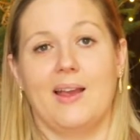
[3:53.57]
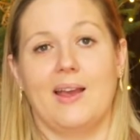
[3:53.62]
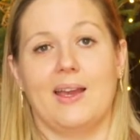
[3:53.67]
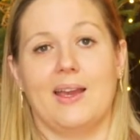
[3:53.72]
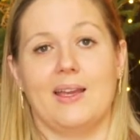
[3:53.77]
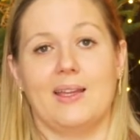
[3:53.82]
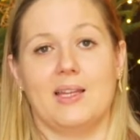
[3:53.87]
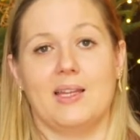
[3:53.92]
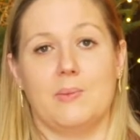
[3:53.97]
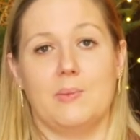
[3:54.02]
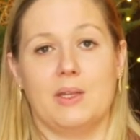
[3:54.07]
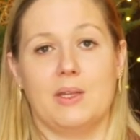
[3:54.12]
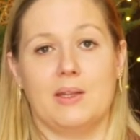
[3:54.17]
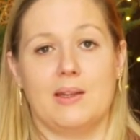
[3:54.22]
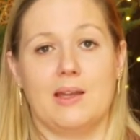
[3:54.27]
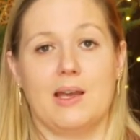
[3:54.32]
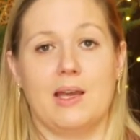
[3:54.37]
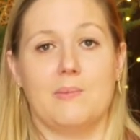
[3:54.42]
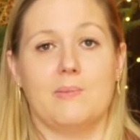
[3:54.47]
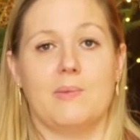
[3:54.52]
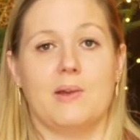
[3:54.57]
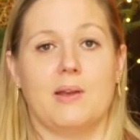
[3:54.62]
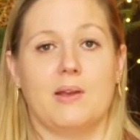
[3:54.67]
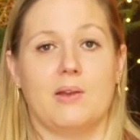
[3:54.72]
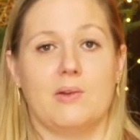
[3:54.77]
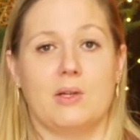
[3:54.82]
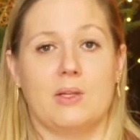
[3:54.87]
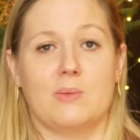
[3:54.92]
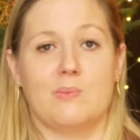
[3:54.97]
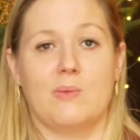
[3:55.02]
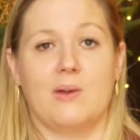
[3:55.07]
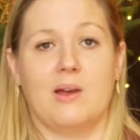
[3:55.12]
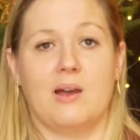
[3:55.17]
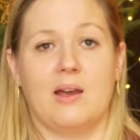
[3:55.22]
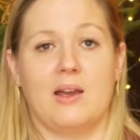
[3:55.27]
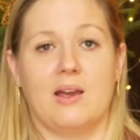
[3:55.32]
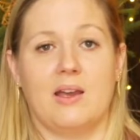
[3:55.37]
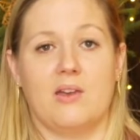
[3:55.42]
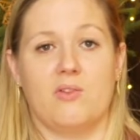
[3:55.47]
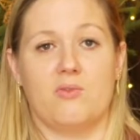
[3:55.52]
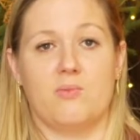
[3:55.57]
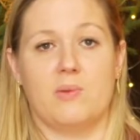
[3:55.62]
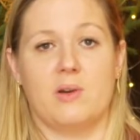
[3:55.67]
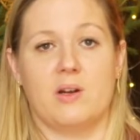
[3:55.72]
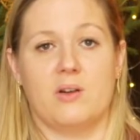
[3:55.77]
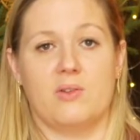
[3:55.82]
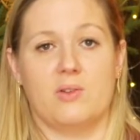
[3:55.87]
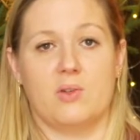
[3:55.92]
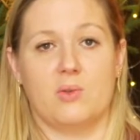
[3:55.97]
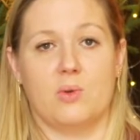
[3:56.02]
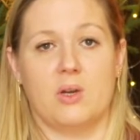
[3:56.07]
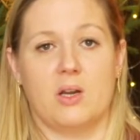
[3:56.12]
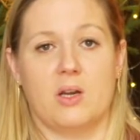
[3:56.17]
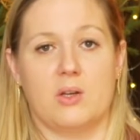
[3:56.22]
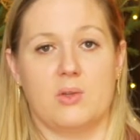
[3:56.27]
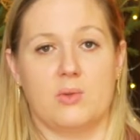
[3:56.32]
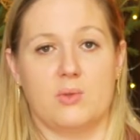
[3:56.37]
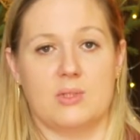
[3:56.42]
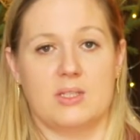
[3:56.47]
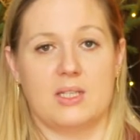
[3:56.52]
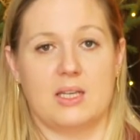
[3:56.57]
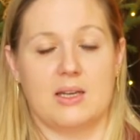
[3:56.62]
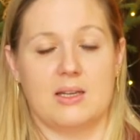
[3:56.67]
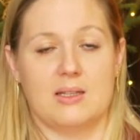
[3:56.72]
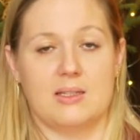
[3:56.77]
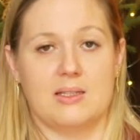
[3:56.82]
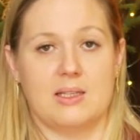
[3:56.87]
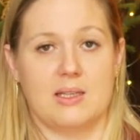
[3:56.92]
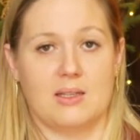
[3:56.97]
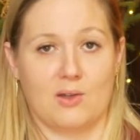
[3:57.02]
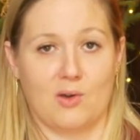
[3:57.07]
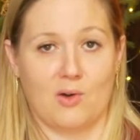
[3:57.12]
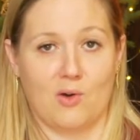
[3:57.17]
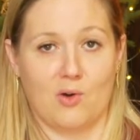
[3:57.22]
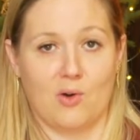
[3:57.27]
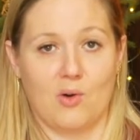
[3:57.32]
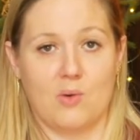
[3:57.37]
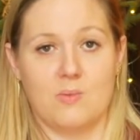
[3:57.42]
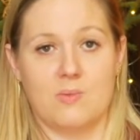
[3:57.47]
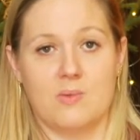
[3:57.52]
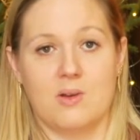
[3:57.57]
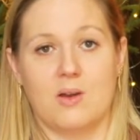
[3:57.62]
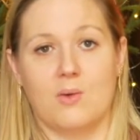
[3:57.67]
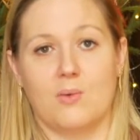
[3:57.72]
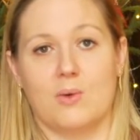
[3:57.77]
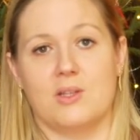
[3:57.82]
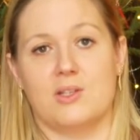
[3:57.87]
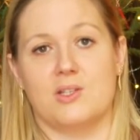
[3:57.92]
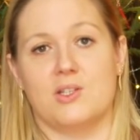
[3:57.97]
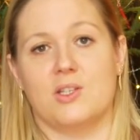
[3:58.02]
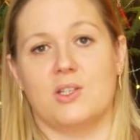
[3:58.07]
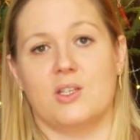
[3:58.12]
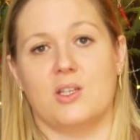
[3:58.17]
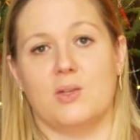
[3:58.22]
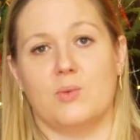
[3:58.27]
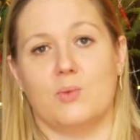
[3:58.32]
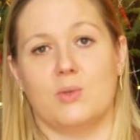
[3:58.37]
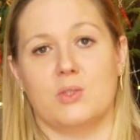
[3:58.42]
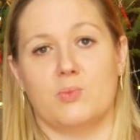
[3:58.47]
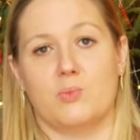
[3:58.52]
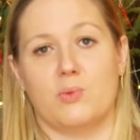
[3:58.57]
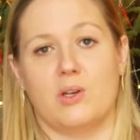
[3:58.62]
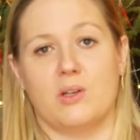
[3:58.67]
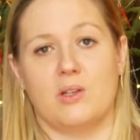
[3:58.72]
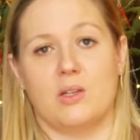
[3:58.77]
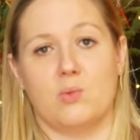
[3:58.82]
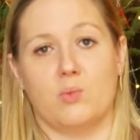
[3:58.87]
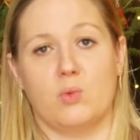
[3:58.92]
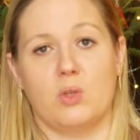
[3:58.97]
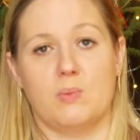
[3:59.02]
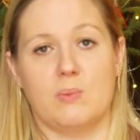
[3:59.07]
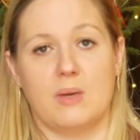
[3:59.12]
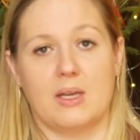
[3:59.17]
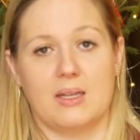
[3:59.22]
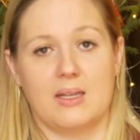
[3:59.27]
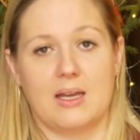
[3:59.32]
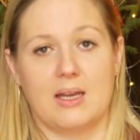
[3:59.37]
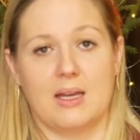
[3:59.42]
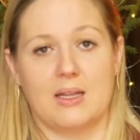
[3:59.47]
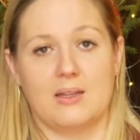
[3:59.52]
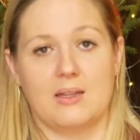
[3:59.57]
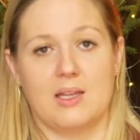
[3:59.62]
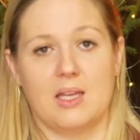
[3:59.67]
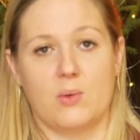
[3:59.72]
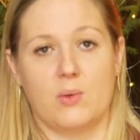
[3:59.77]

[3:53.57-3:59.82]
In the meantime, my grandma gave birth to her two sons at home. When she was pregnant with my dad, they